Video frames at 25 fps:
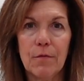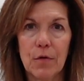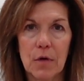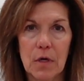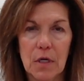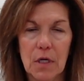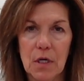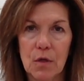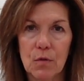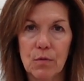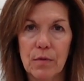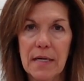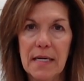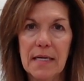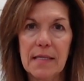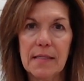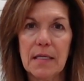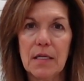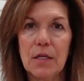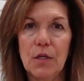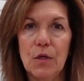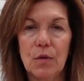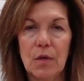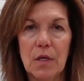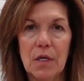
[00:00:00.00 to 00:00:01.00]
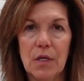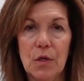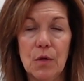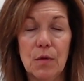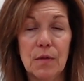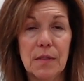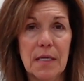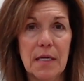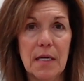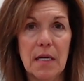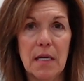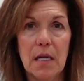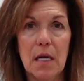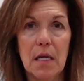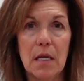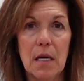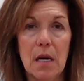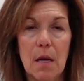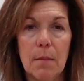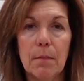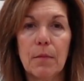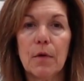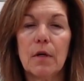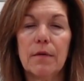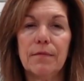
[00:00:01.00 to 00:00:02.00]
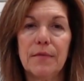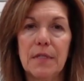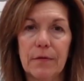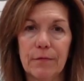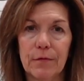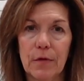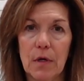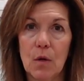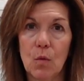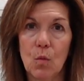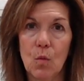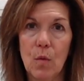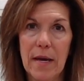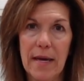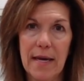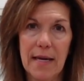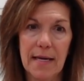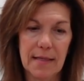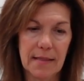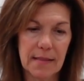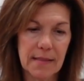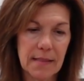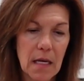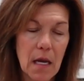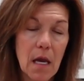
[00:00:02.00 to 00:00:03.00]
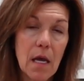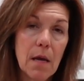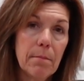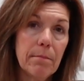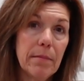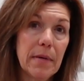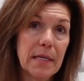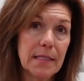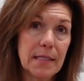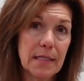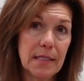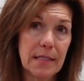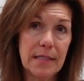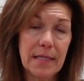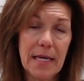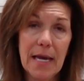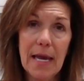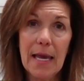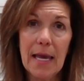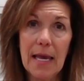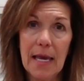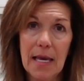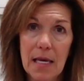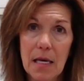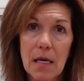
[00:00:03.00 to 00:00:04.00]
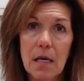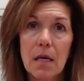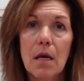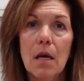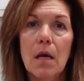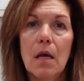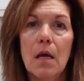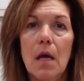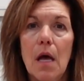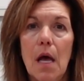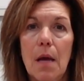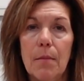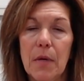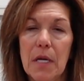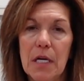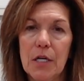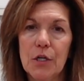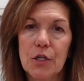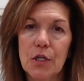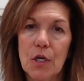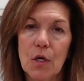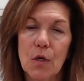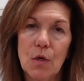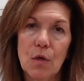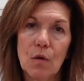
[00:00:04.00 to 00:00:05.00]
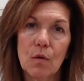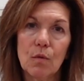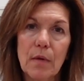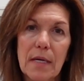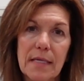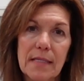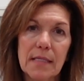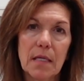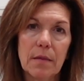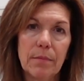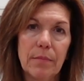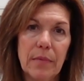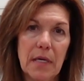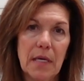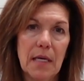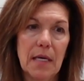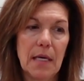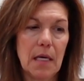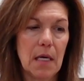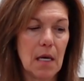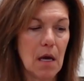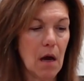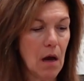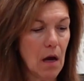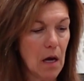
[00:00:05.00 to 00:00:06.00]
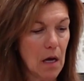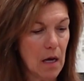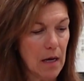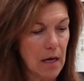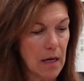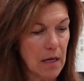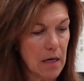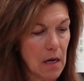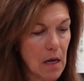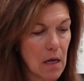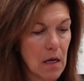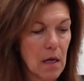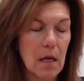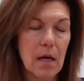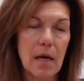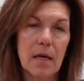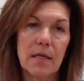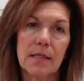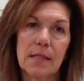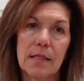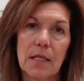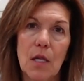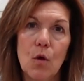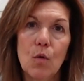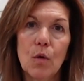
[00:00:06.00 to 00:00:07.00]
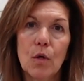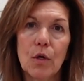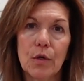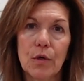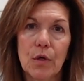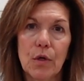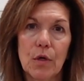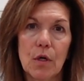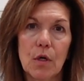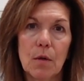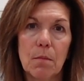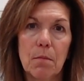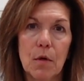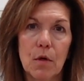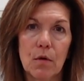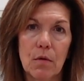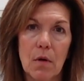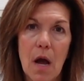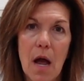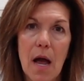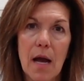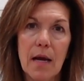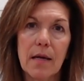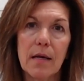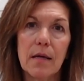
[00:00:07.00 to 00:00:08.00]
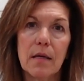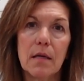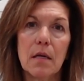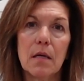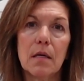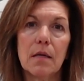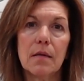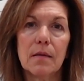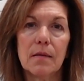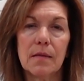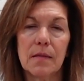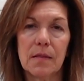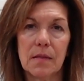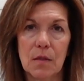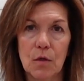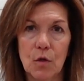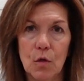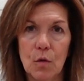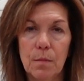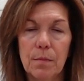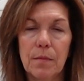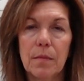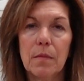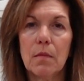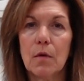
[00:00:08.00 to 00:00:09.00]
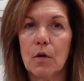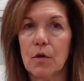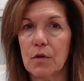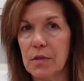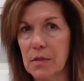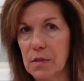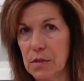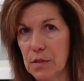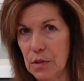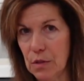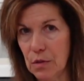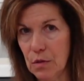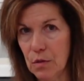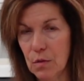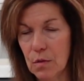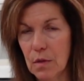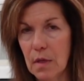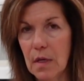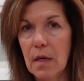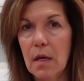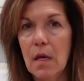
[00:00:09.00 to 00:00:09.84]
for a good reason, you can use it in a number of different ways. But today, I'm going to show you a recipe on a slow cooker Moroccan soup or stew.